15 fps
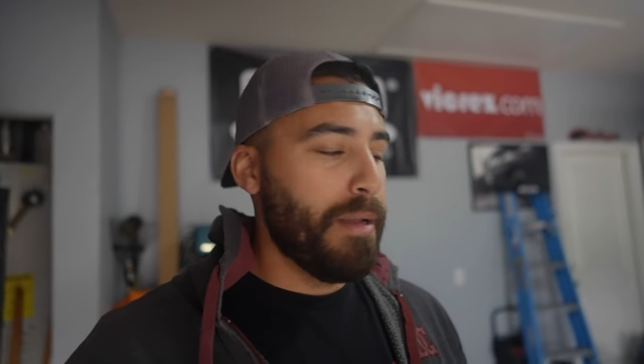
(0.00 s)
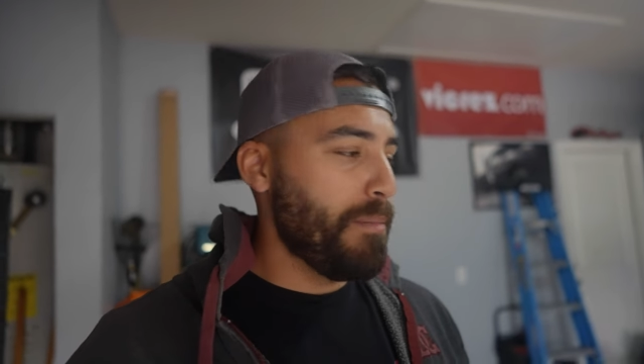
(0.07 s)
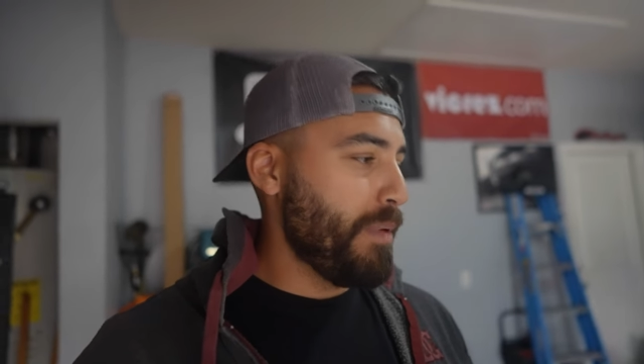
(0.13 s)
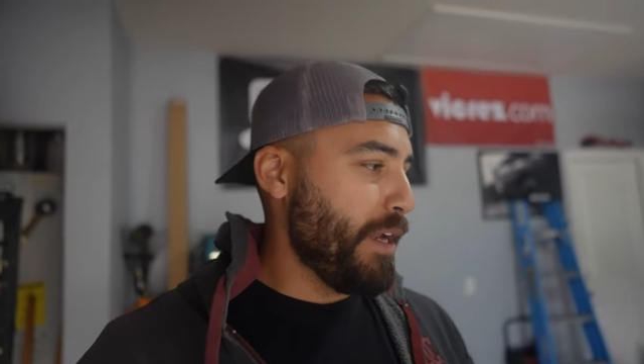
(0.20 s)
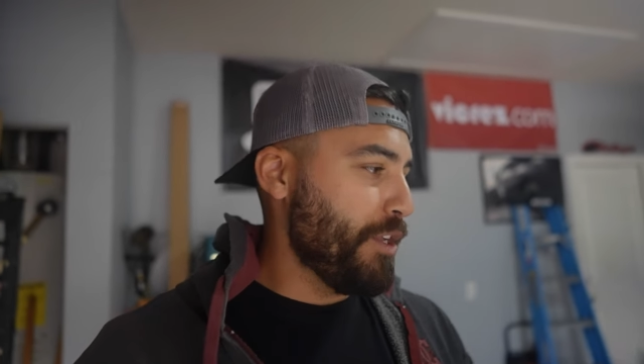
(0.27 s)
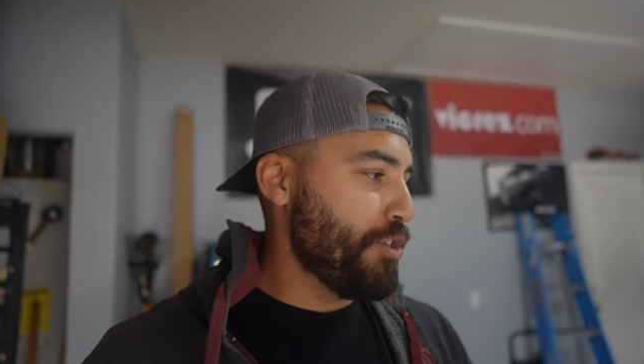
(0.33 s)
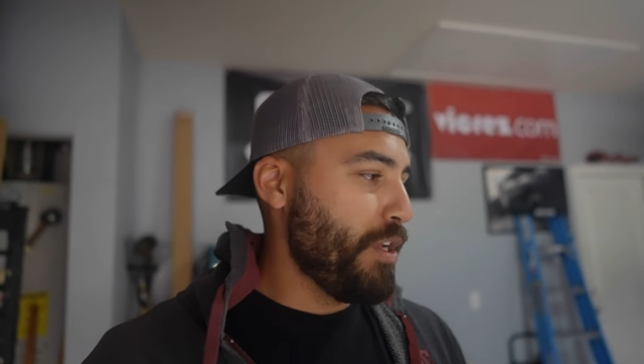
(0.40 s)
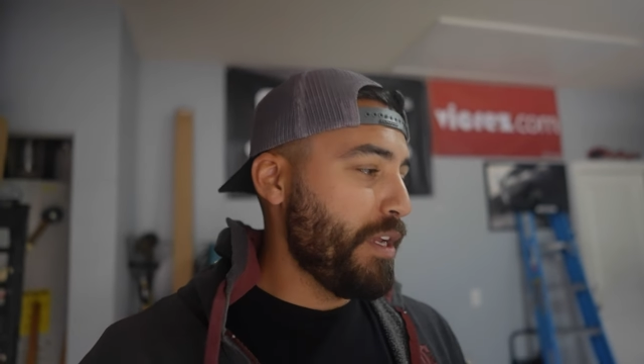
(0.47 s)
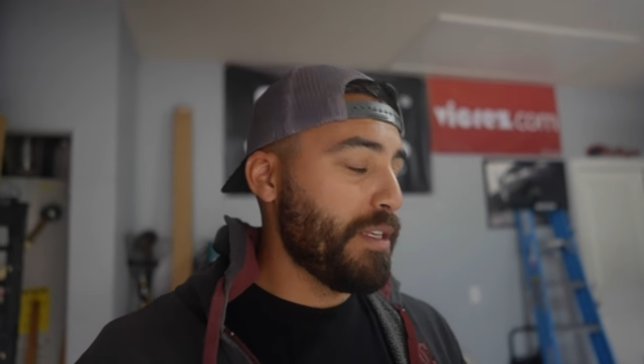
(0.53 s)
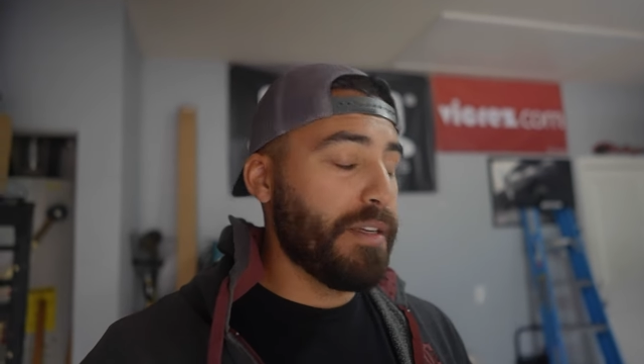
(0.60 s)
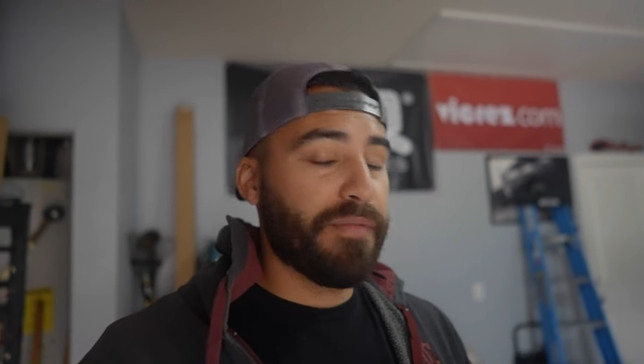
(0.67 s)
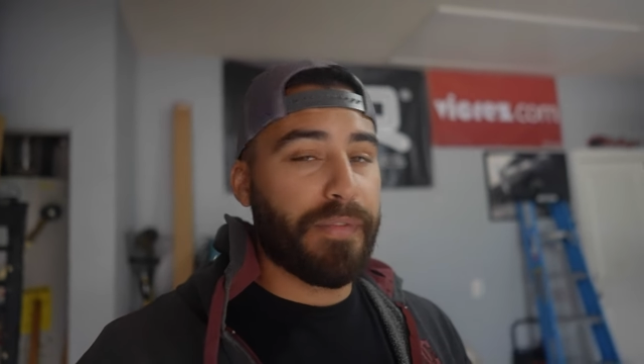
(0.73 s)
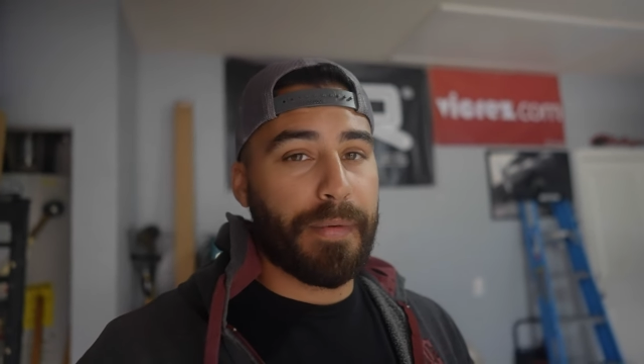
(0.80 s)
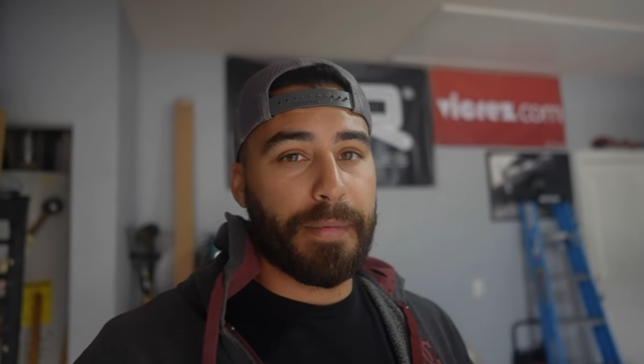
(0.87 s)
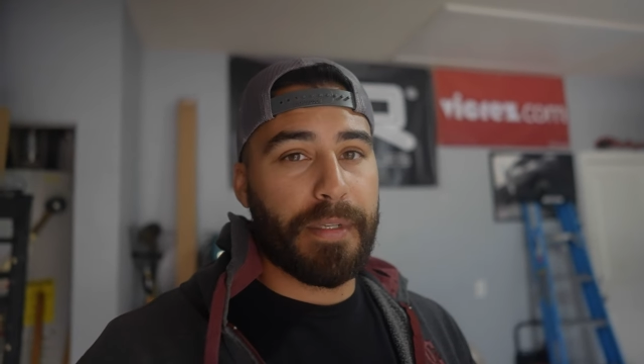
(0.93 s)
but I changed
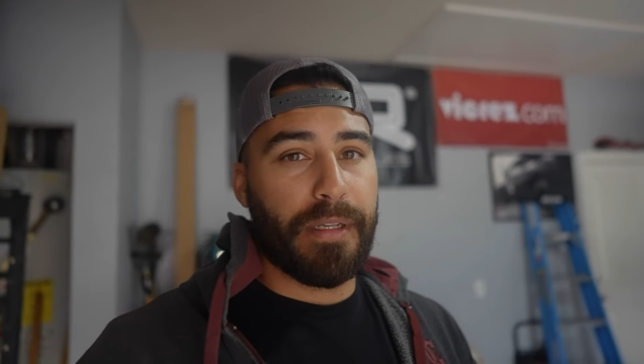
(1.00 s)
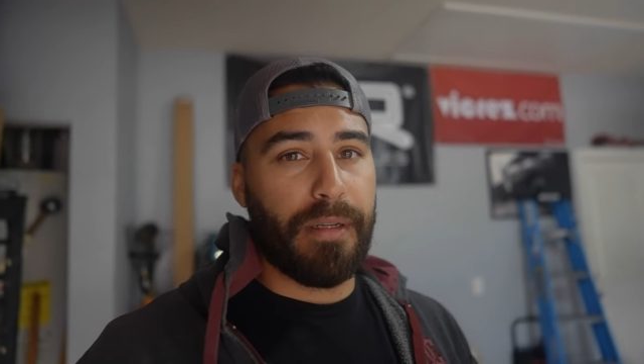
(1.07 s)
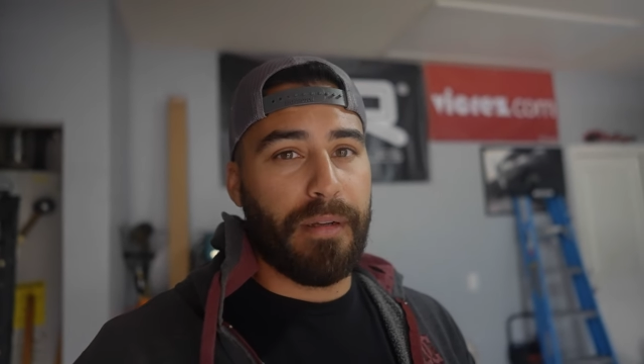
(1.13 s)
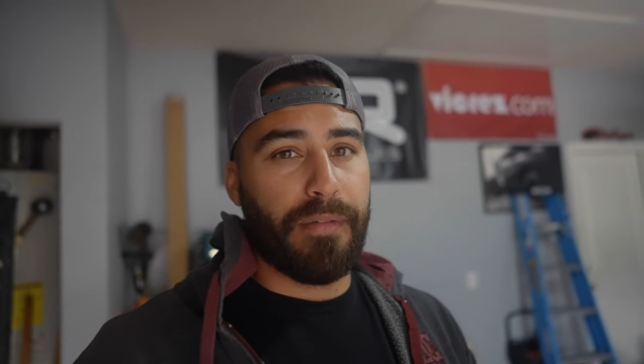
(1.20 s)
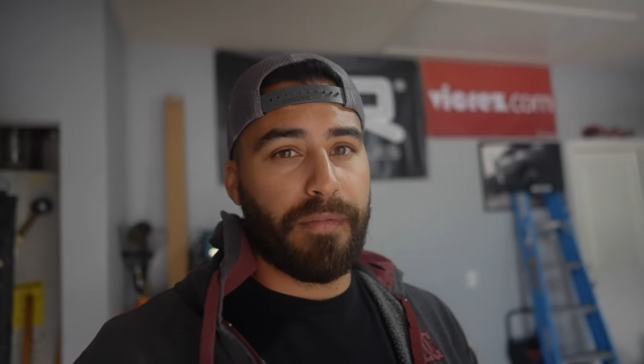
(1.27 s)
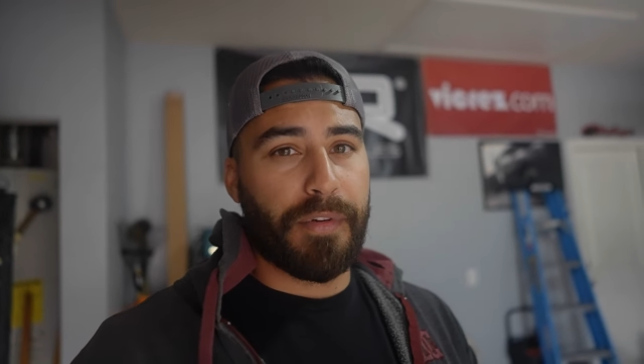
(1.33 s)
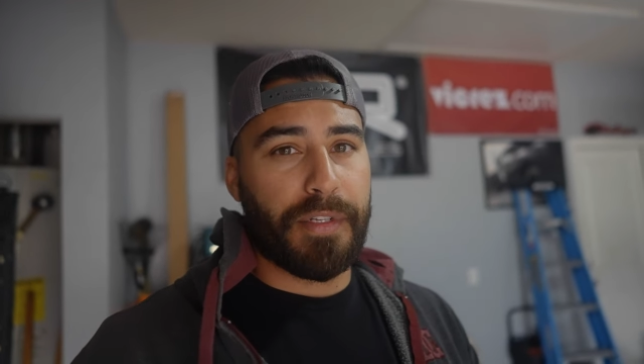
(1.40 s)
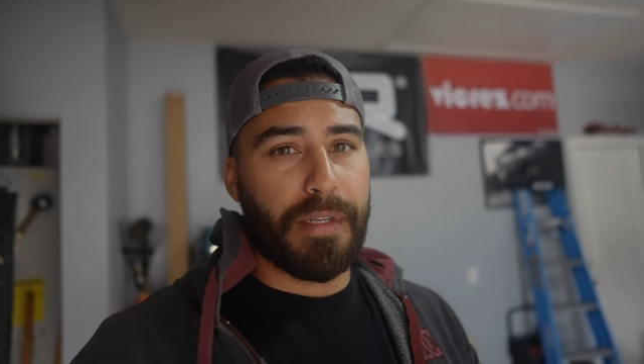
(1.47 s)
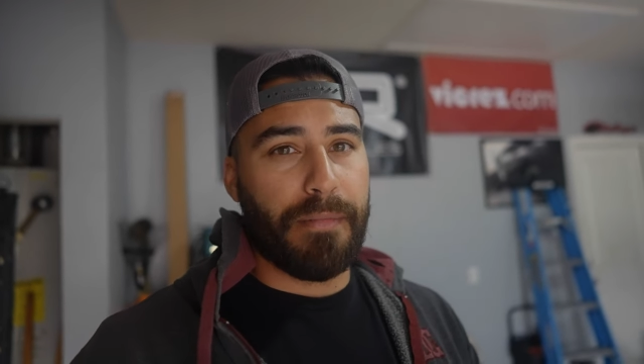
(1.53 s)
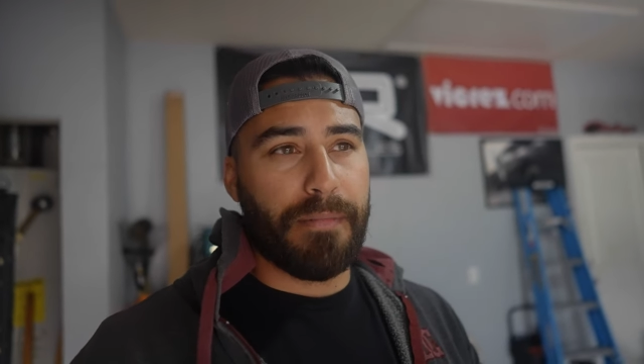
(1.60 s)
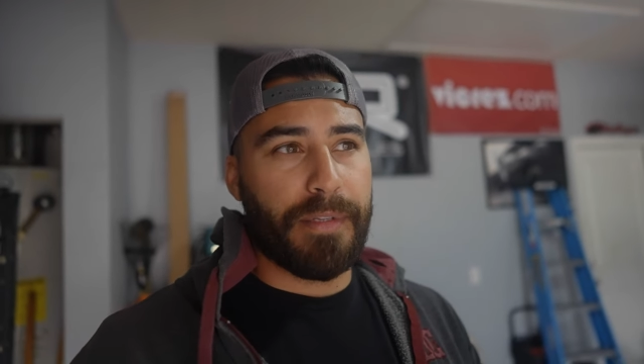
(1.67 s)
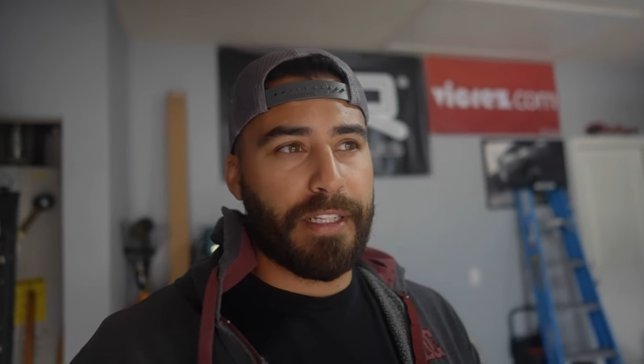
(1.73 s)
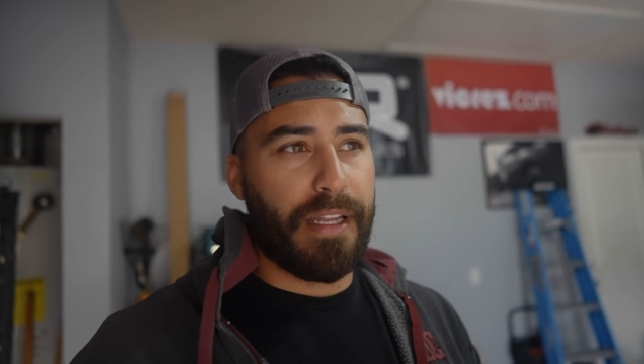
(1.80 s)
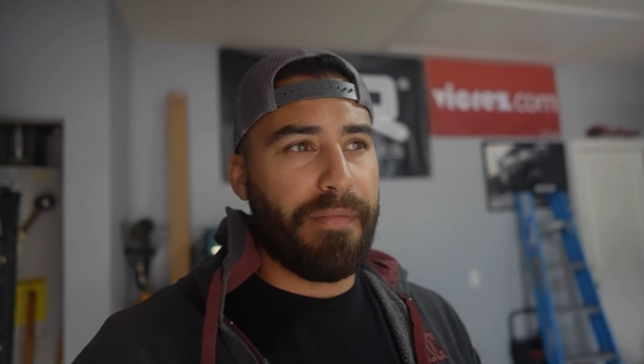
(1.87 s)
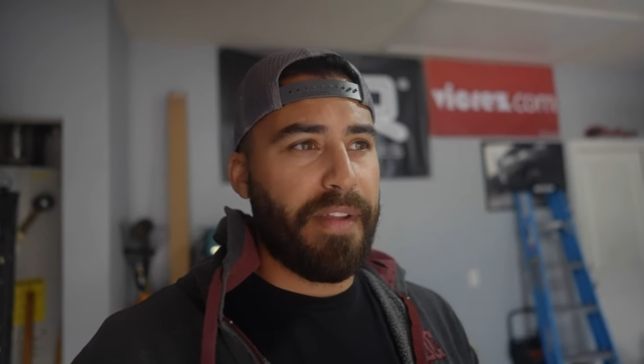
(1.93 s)
them for some
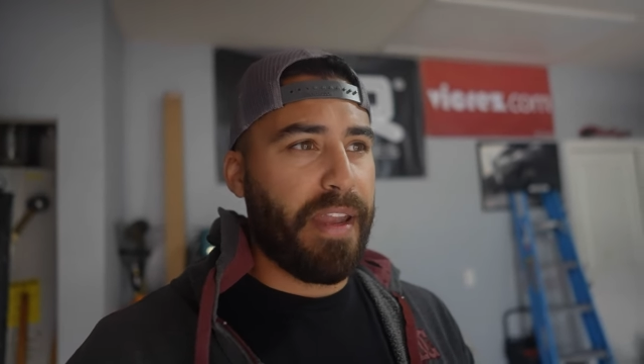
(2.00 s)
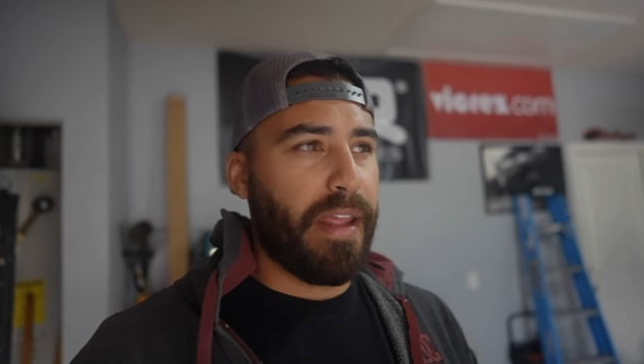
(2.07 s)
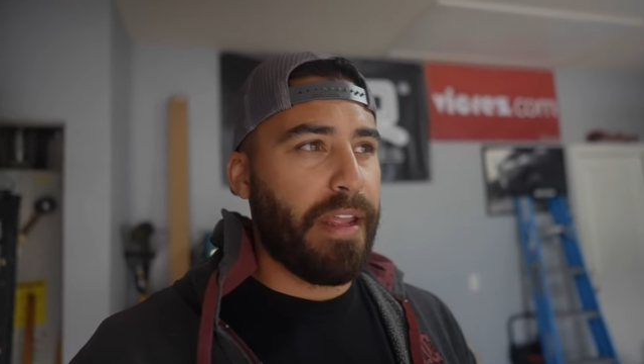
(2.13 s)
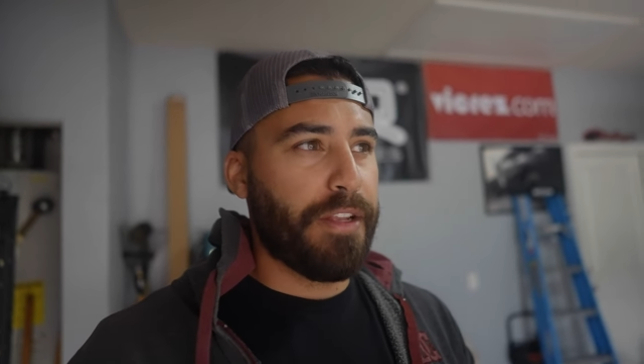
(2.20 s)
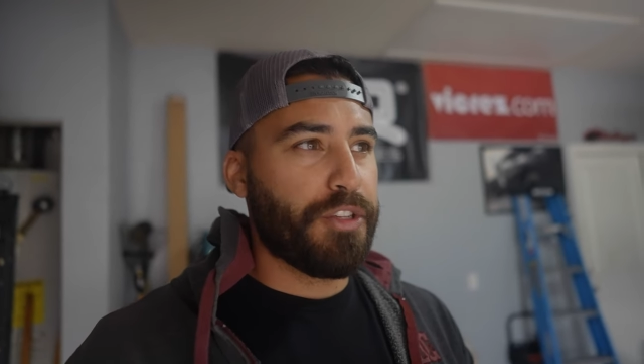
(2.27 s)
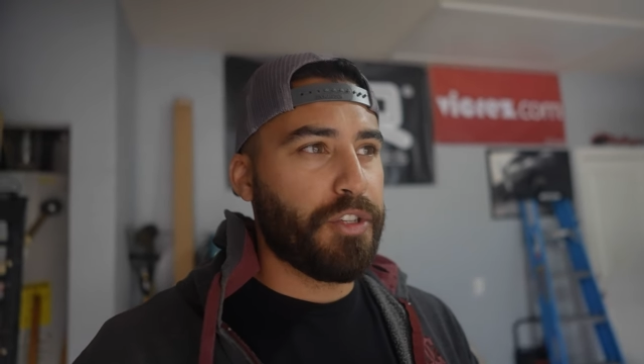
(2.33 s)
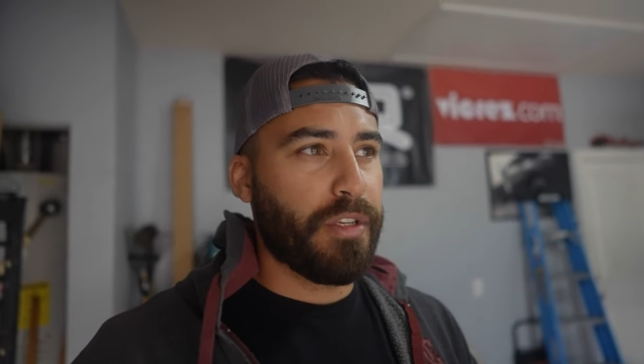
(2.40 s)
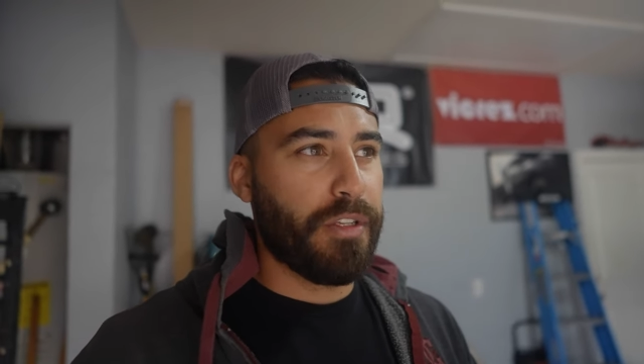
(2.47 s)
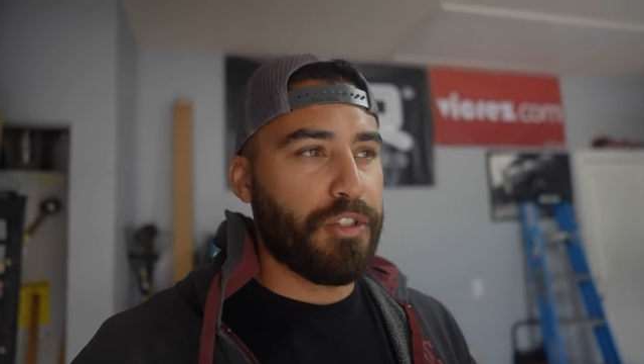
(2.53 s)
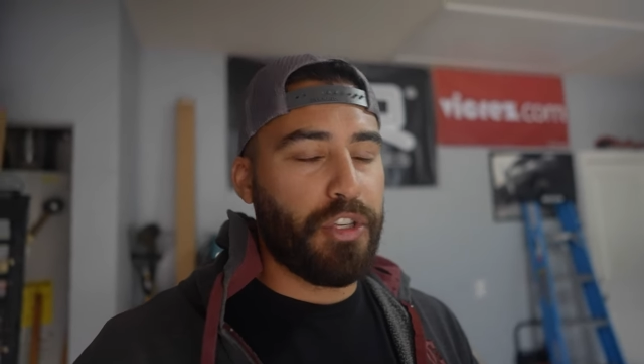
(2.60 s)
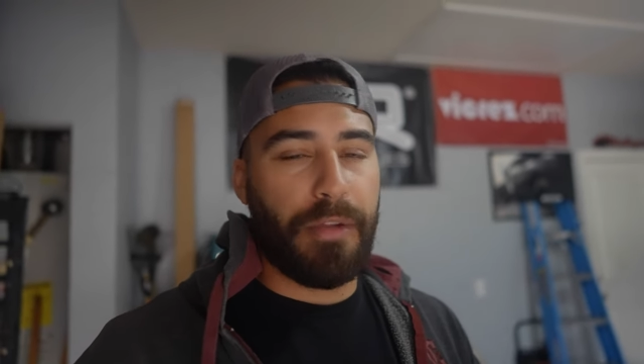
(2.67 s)
7-inch